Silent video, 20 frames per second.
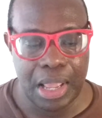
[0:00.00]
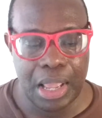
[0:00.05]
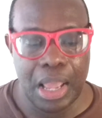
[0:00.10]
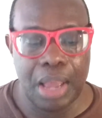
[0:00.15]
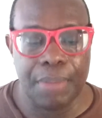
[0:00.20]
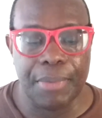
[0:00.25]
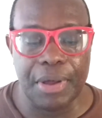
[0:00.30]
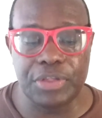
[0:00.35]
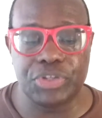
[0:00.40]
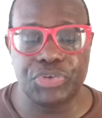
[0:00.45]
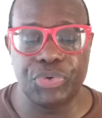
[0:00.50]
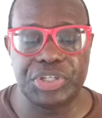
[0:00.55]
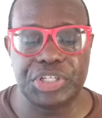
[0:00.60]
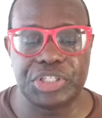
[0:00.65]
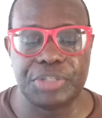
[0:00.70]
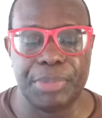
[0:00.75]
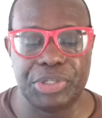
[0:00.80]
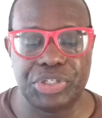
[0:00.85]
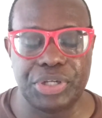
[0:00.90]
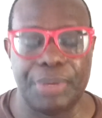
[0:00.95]
Mother
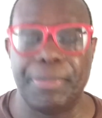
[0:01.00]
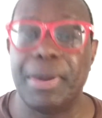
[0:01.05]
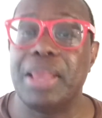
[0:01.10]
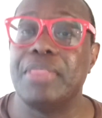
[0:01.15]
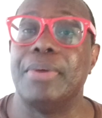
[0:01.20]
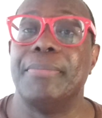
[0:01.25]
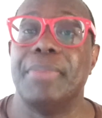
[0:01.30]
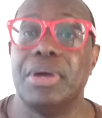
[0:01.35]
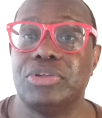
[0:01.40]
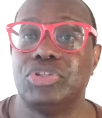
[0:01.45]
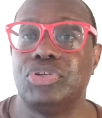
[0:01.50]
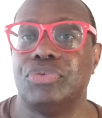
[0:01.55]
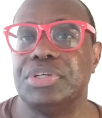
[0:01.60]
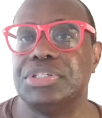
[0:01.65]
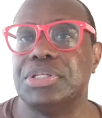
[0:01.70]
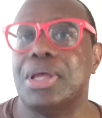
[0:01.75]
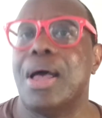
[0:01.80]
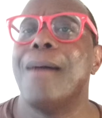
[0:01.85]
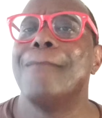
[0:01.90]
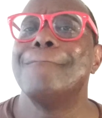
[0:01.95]
Teresa's mission, by the way, Mother
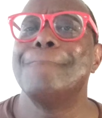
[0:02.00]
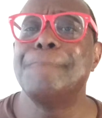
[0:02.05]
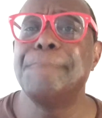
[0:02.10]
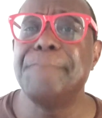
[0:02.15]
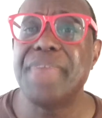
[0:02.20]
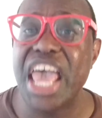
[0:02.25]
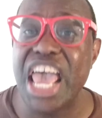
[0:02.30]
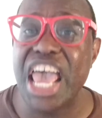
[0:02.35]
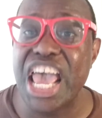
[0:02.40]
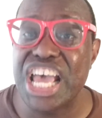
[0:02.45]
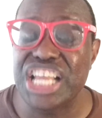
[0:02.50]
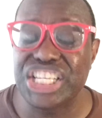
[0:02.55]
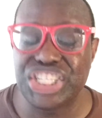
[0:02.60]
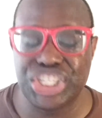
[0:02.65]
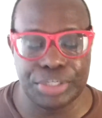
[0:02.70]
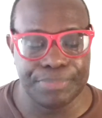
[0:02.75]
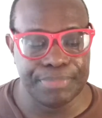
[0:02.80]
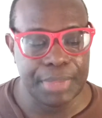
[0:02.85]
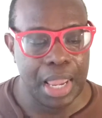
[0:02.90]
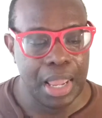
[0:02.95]
Teresa,
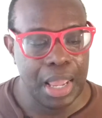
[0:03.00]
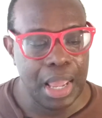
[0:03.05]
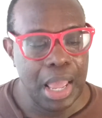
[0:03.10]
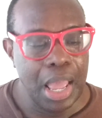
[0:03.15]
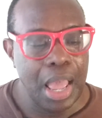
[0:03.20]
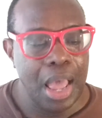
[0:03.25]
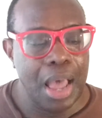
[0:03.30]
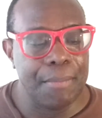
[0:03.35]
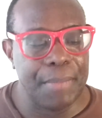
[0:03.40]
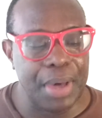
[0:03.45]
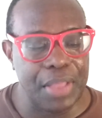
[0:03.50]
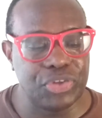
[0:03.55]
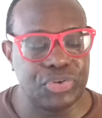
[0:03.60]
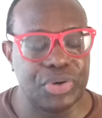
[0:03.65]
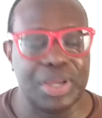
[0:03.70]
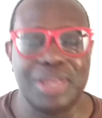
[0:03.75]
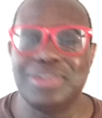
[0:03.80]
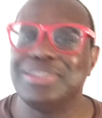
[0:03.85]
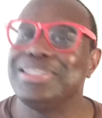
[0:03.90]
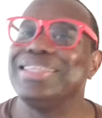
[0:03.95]
bitch.
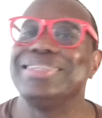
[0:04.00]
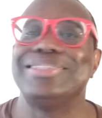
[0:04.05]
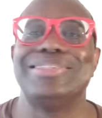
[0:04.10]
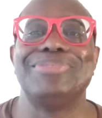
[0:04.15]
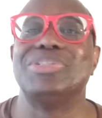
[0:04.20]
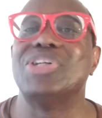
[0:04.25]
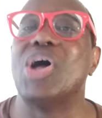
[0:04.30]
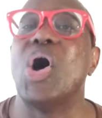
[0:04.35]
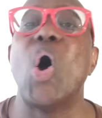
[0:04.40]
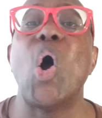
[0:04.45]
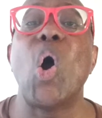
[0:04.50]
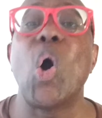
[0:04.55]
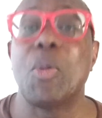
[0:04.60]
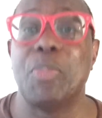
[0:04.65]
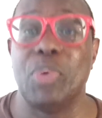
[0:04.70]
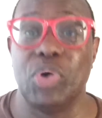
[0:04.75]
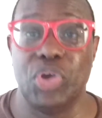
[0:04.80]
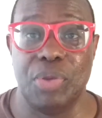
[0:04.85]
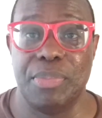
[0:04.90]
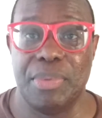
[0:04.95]
Mother Teresa, this was a
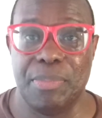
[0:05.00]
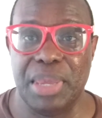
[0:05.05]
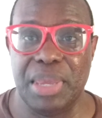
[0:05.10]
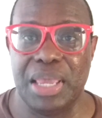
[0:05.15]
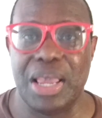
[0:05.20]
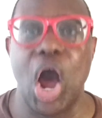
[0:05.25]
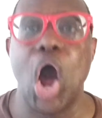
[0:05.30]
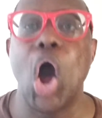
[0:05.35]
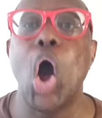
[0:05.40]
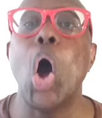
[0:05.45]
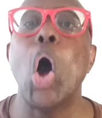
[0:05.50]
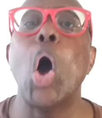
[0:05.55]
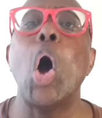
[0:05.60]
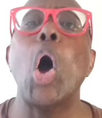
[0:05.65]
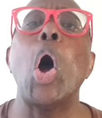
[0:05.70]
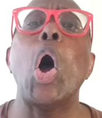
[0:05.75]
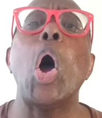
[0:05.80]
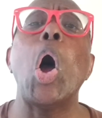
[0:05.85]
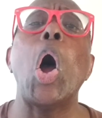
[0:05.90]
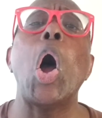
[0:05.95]
horrible human being.
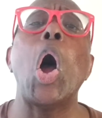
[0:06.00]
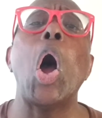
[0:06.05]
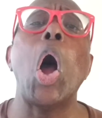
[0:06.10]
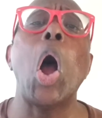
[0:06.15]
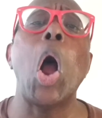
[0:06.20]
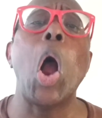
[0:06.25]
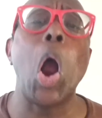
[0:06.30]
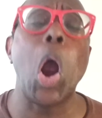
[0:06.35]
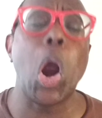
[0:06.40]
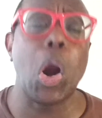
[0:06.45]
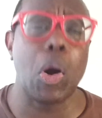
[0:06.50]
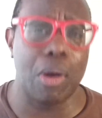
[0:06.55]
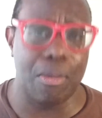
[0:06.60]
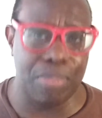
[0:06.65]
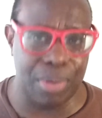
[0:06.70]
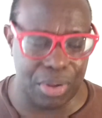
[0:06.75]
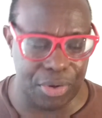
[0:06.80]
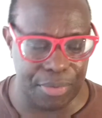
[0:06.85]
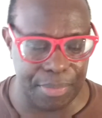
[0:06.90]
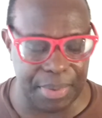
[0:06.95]

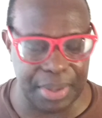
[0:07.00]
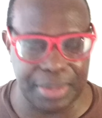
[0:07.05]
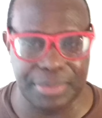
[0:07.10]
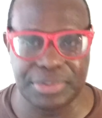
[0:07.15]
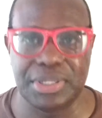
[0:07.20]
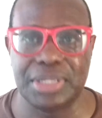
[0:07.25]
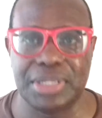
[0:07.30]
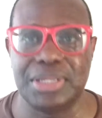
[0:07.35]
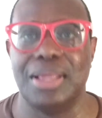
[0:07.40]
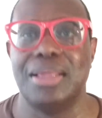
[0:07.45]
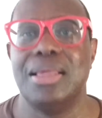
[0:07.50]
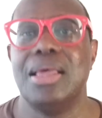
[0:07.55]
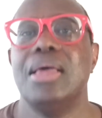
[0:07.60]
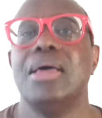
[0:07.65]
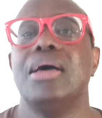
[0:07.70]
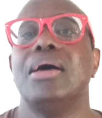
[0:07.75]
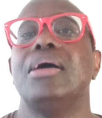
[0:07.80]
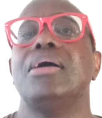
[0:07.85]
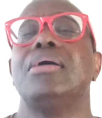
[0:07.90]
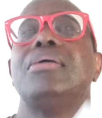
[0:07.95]
Horrible human being. It was like,
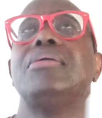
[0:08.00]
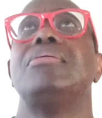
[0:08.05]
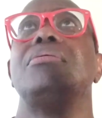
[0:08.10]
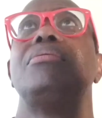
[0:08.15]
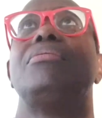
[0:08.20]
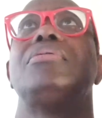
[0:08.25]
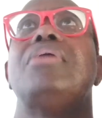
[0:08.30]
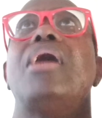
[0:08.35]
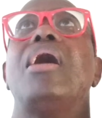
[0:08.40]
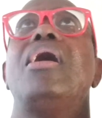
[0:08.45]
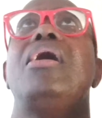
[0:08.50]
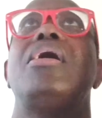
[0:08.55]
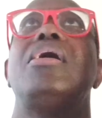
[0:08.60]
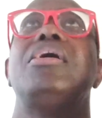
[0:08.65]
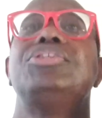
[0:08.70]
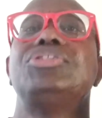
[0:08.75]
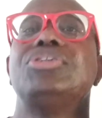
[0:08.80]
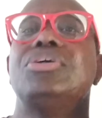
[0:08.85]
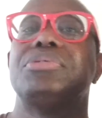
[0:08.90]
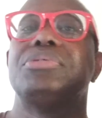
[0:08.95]
oh,
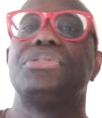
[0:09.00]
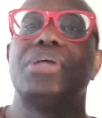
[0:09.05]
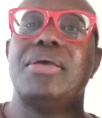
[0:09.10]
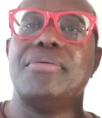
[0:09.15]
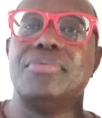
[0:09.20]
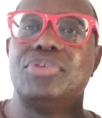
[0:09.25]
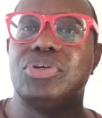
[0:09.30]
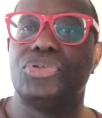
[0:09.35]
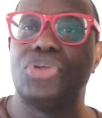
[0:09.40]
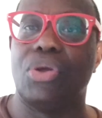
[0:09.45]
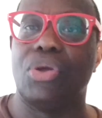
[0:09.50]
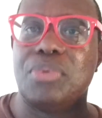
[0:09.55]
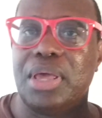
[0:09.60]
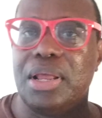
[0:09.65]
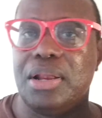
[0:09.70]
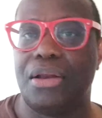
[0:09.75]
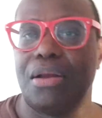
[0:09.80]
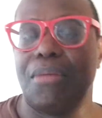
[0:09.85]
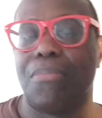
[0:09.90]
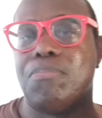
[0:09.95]
God's going to save you. Just don't
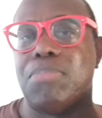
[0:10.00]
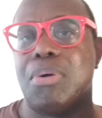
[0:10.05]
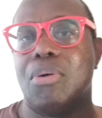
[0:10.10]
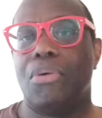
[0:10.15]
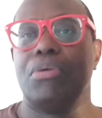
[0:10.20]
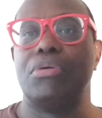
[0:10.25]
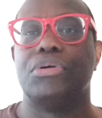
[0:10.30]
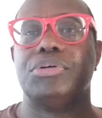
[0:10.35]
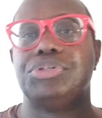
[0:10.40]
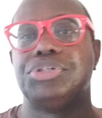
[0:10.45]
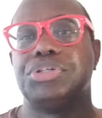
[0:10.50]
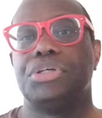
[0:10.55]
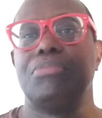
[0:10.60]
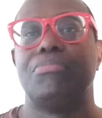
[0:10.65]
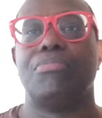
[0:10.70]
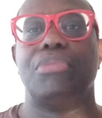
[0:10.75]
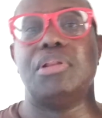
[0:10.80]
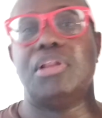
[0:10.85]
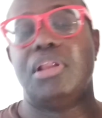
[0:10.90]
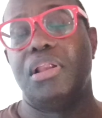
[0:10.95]
get an
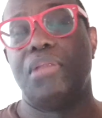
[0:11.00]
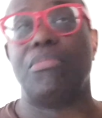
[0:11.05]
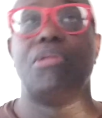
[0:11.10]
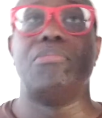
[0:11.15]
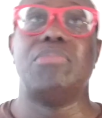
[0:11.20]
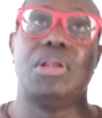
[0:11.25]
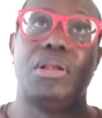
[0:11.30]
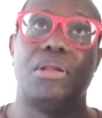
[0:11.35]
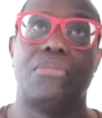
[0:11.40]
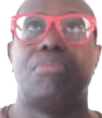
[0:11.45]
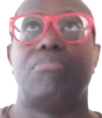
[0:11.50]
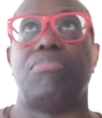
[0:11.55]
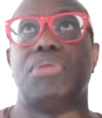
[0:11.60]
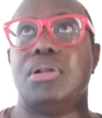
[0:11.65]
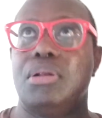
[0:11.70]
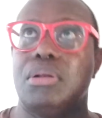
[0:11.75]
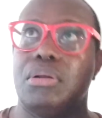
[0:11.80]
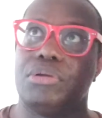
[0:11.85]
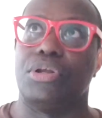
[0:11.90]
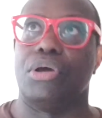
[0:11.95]
abortion. Blah, blah, blah, blah,
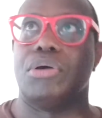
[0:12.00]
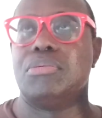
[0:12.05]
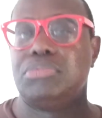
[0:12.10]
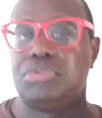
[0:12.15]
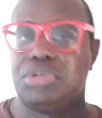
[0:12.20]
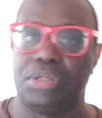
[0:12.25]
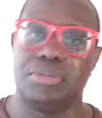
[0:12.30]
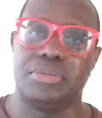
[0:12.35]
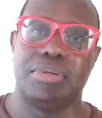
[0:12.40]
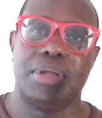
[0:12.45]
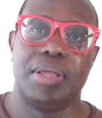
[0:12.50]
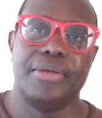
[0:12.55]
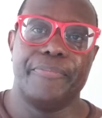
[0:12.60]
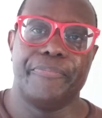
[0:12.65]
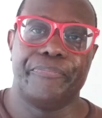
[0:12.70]
blah. Don't do.